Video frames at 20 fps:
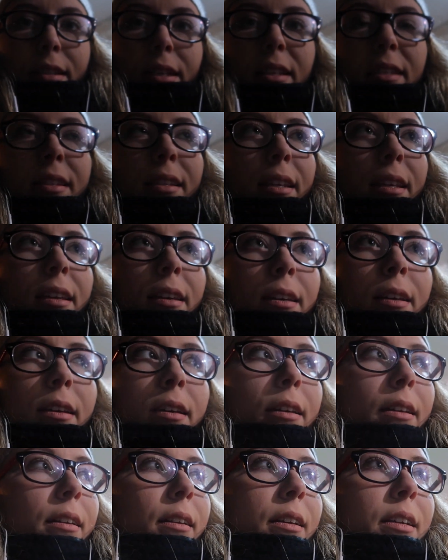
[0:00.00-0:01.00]
Stacy.
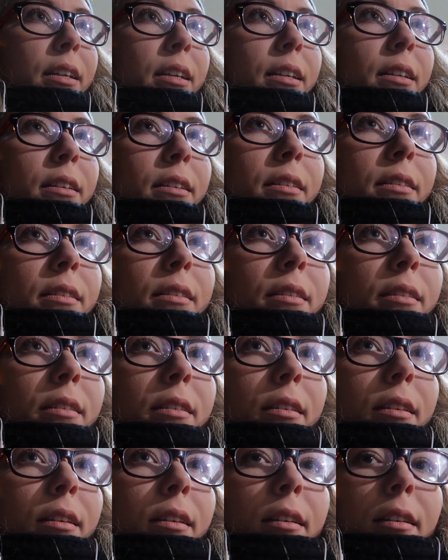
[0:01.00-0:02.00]
It
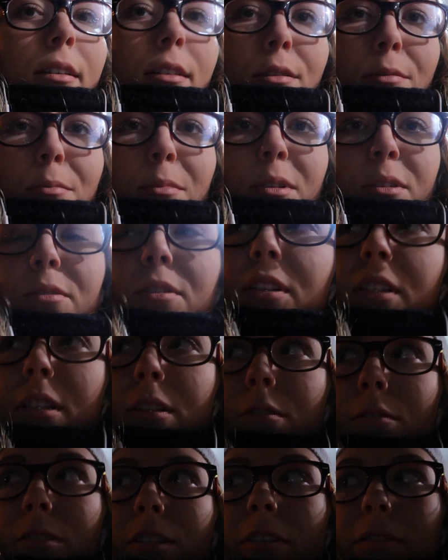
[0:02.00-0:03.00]
is really
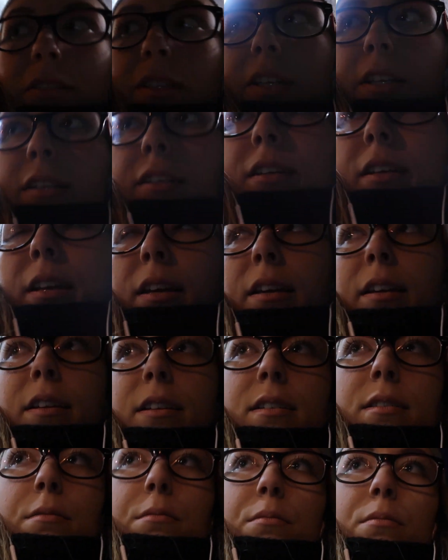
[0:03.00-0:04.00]
cold outside,
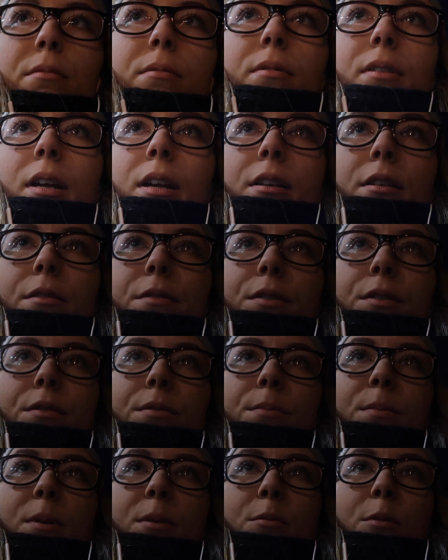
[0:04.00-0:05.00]
and I don't know if
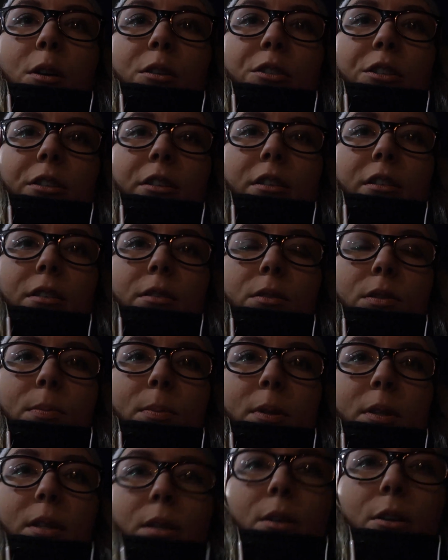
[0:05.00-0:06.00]
you've been watching the news,
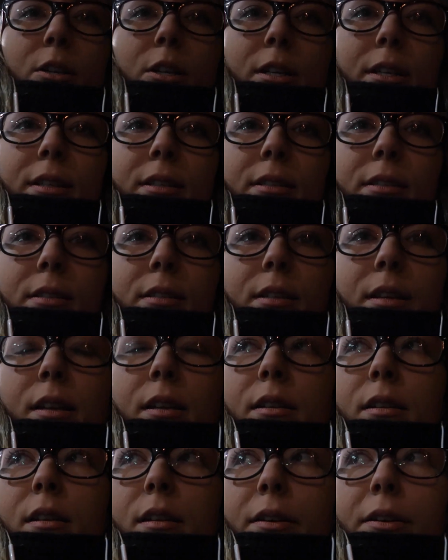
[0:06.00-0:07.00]
but there is
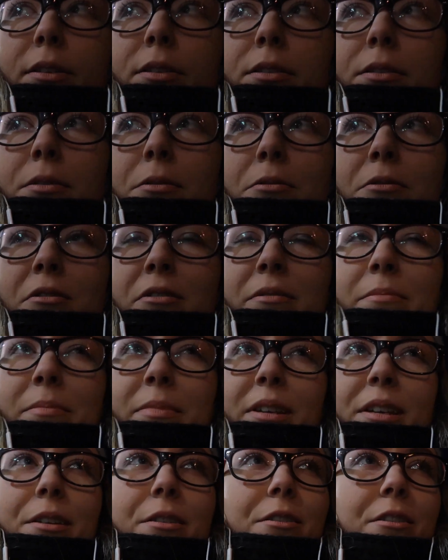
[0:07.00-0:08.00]
an ice
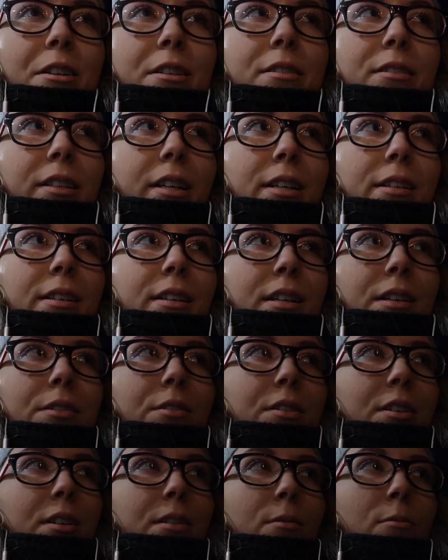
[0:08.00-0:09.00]
storm here in Lane
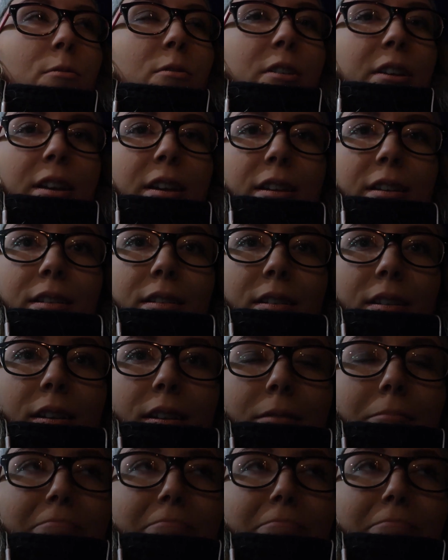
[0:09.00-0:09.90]
County, Oregon,